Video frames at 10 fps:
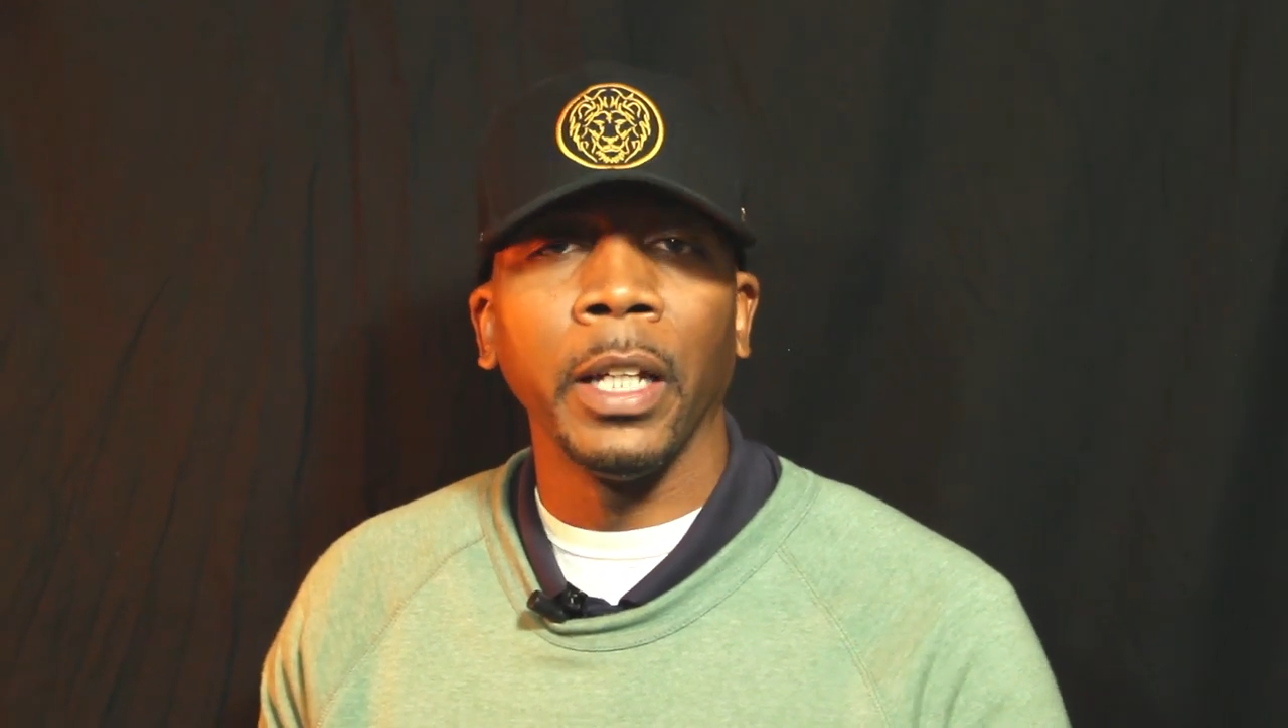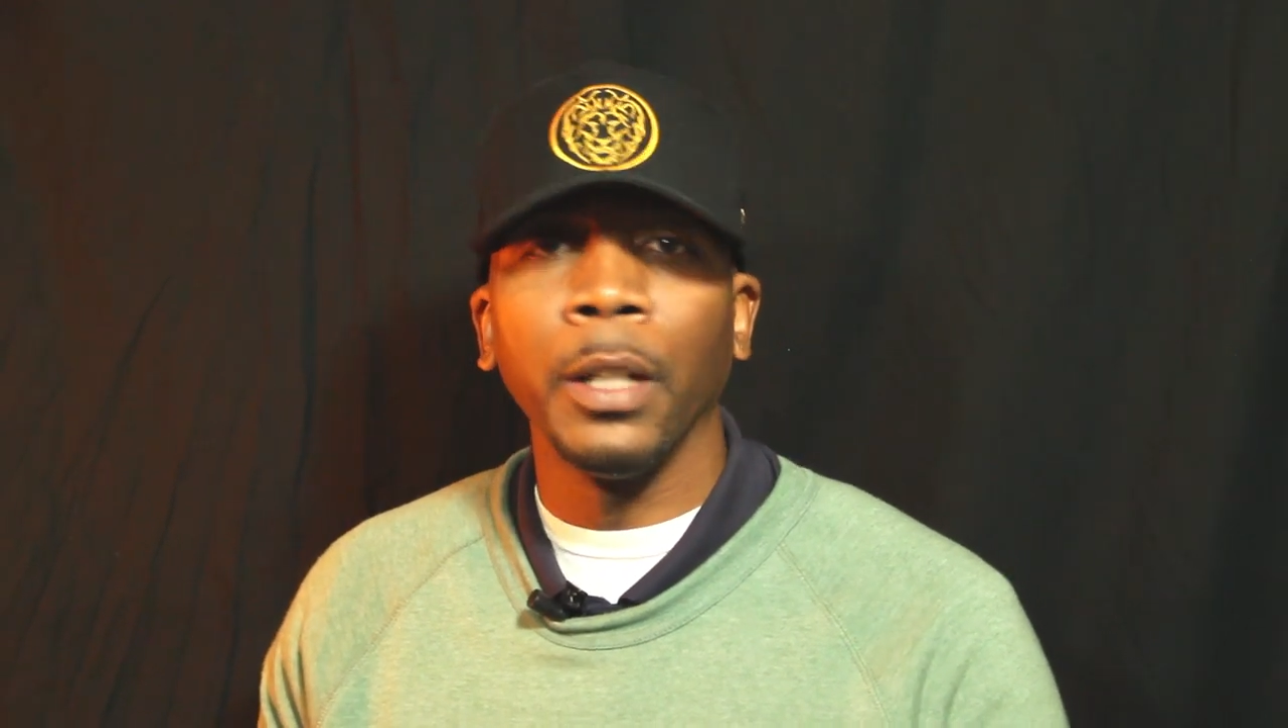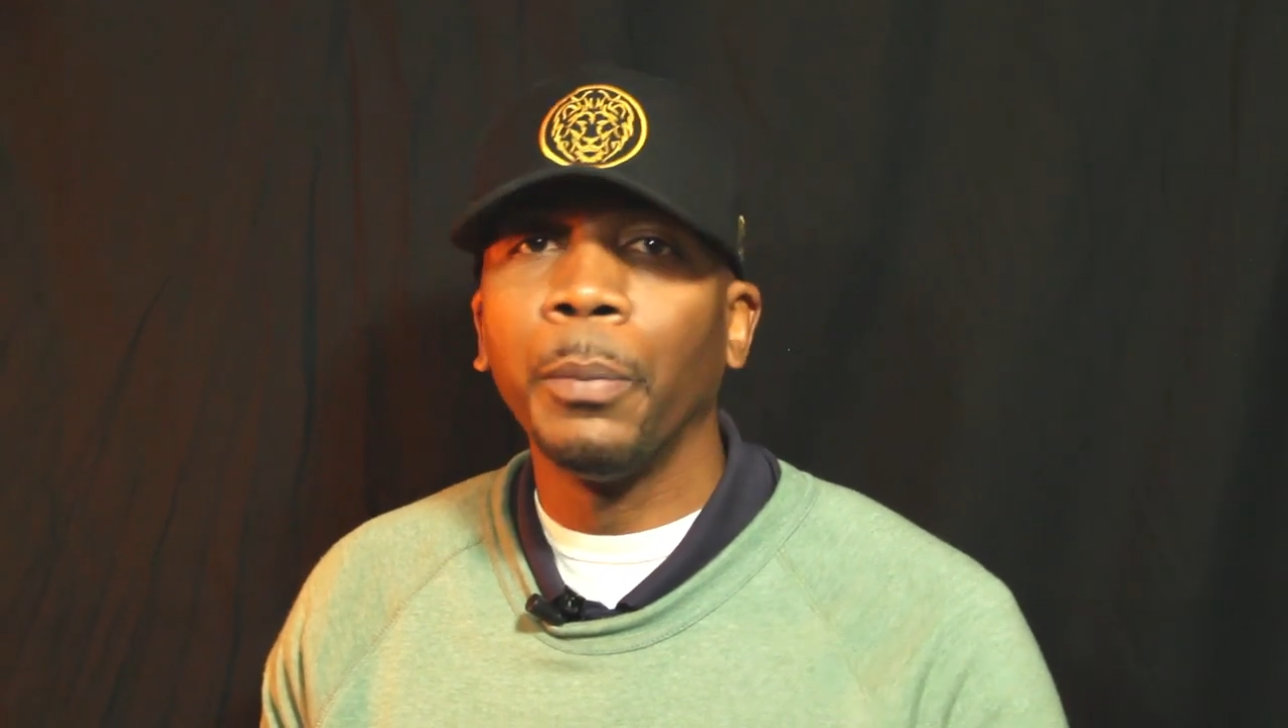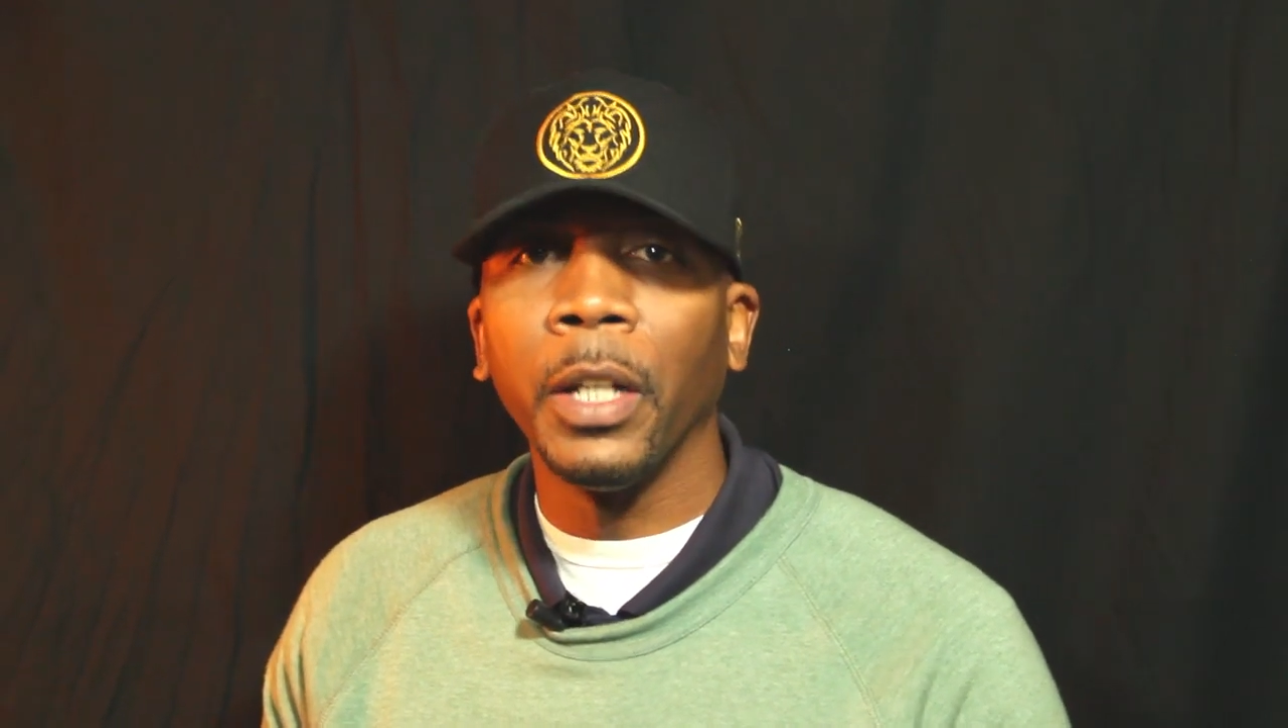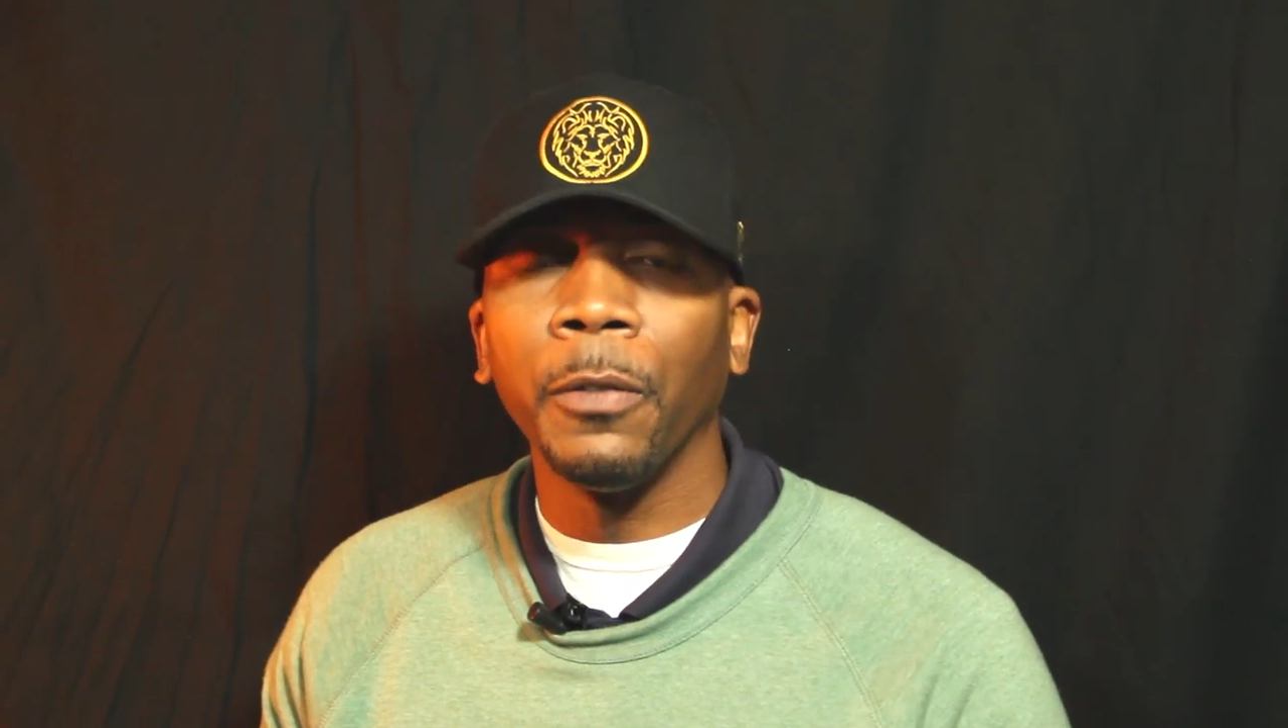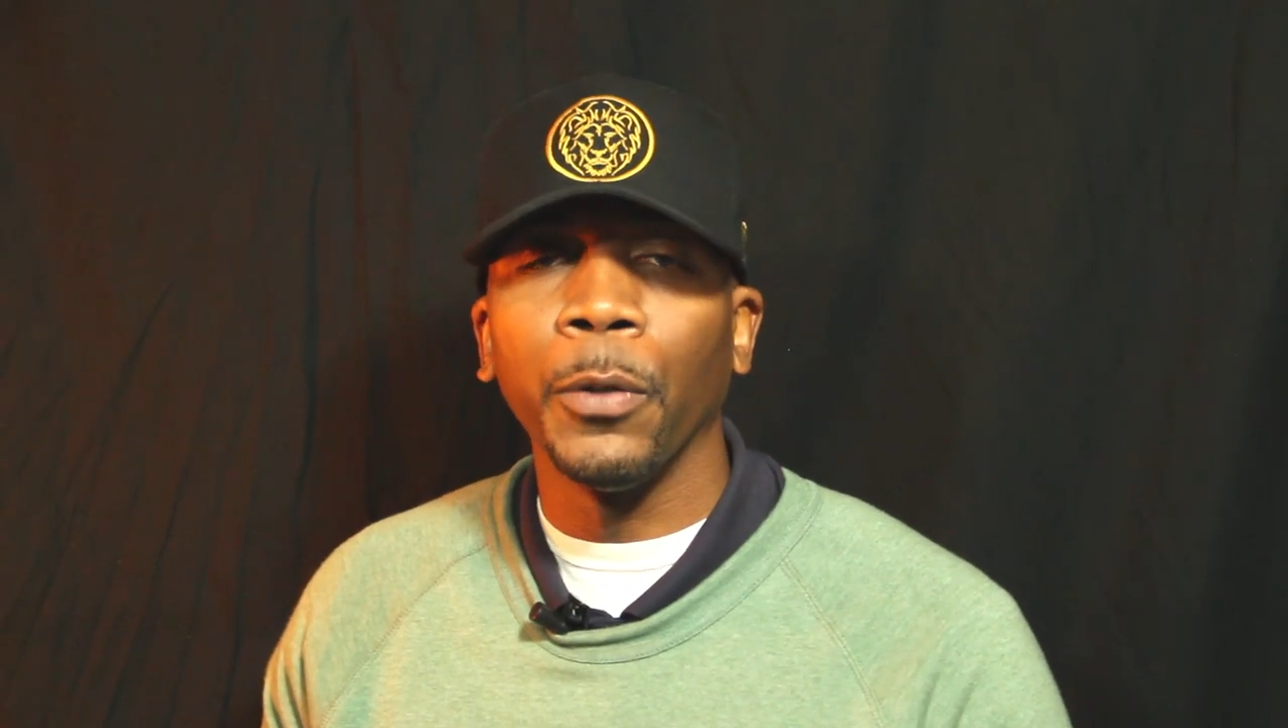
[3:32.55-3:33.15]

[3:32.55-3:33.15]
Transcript: independent